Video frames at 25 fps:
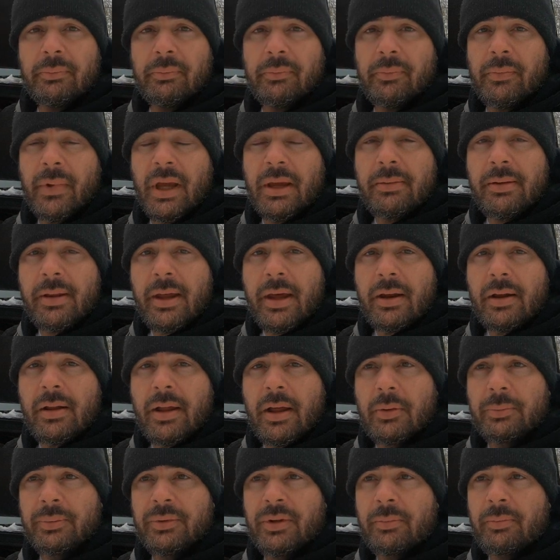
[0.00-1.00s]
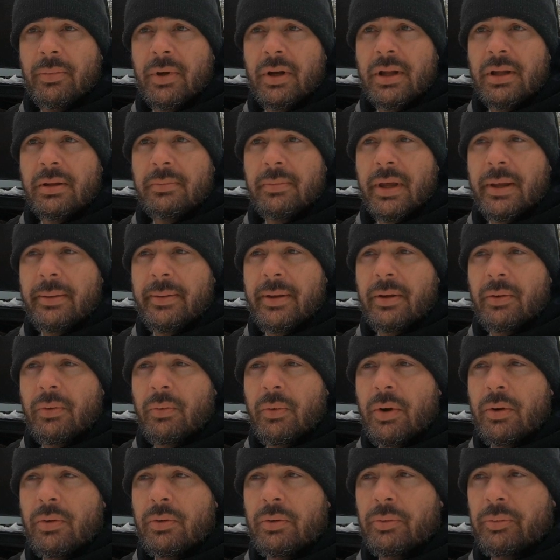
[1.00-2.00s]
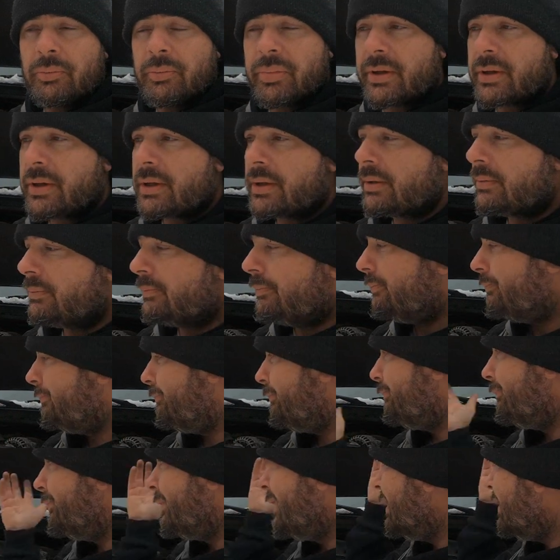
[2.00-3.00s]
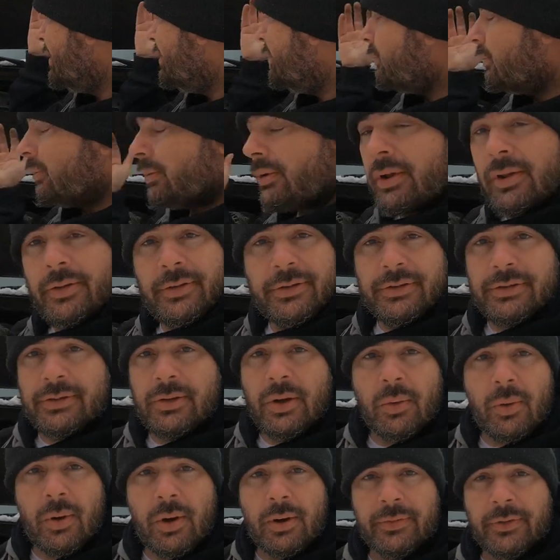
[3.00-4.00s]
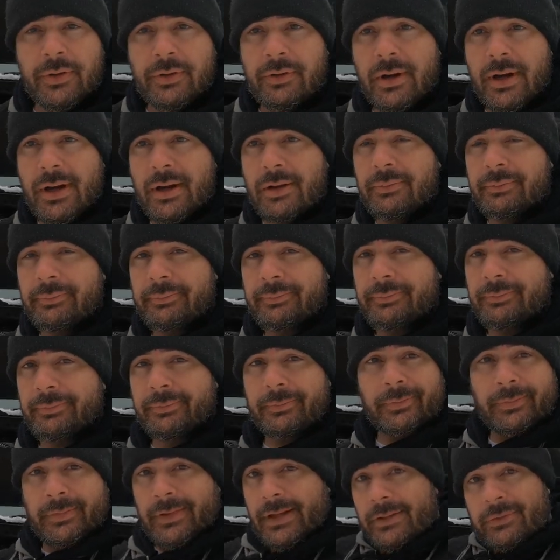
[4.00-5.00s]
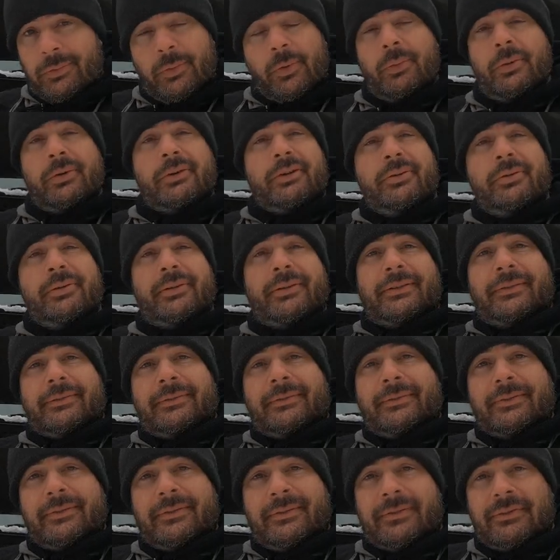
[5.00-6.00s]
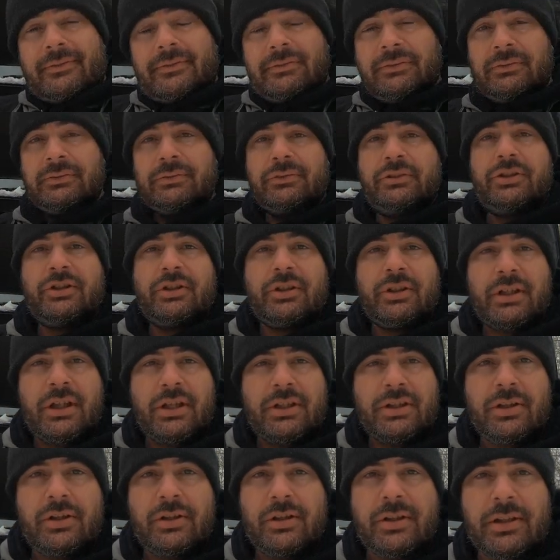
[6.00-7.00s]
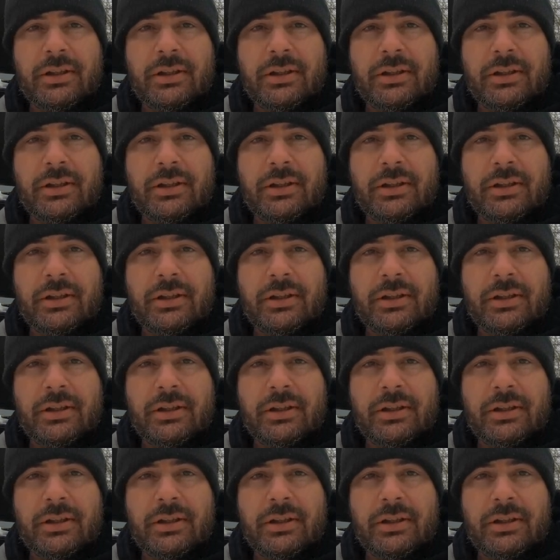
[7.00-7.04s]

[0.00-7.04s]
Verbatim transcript: Maybe that'll help somebody, maybe it won't, but with all the snow on the ground, that's what we're doing. Catch you on the